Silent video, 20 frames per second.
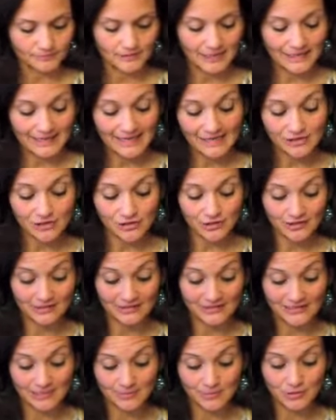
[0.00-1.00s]
And actually the
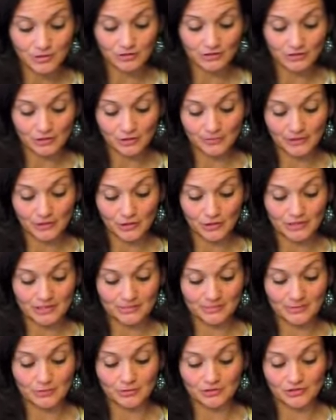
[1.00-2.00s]
tips are a little bit
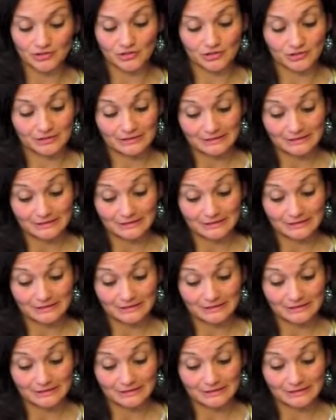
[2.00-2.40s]
crispy, which